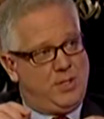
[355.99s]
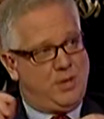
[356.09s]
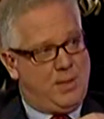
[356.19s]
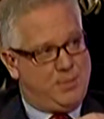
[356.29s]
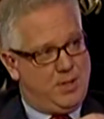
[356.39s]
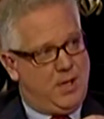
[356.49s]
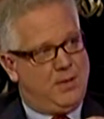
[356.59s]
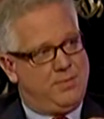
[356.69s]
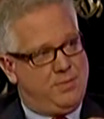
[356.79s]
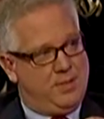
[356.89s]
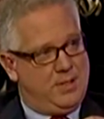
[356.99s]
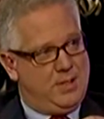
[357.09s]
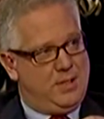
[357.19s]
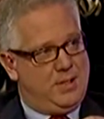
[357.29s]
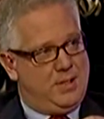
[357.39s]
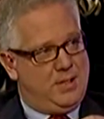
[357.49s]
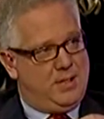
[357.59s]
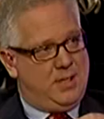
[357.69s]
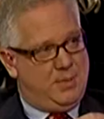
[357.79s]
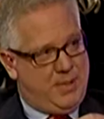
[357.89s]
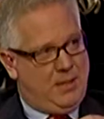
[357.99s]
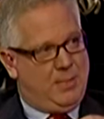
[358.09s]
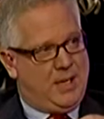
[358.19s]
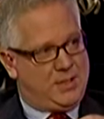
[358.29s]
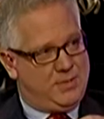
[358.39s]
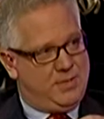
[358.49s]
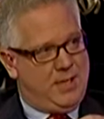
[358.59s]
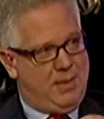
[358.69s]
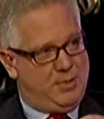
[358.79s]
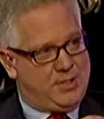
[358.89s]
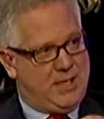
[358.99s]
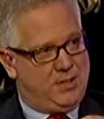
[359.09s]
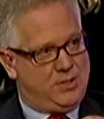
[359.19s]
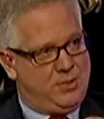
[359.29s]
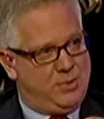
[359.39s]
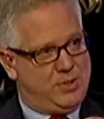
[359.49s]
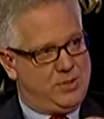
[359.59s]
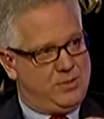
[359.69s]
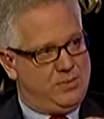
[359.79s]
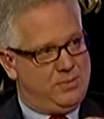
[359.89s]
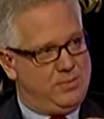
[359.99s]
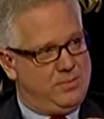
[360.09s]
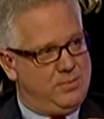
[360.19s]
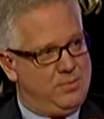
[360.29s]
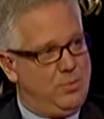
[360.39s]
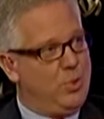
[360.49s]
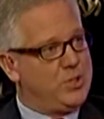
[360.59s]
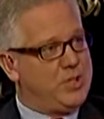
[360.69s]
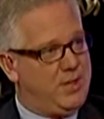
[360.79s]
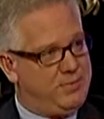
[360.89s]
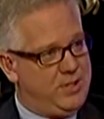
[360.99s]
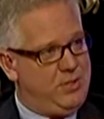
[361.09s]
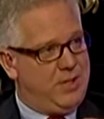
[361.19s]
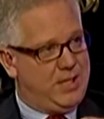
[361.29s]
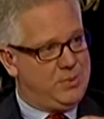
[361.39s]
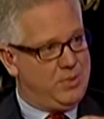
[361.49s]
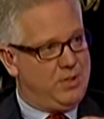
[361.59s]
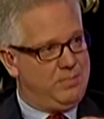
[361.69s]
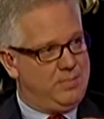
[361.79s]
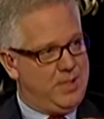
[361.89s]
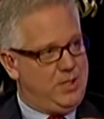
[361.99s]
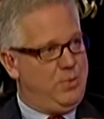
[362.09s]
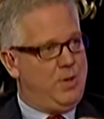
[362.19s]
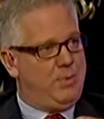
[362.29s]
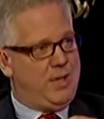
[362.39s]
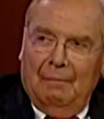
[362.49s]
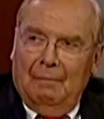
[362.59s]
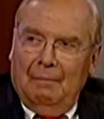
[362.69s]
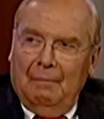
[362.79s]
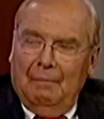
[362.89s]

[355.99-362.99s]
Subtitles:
dropped it off in a mailbox of a neighbor's house who was worse off than you guys were. And you went without lunch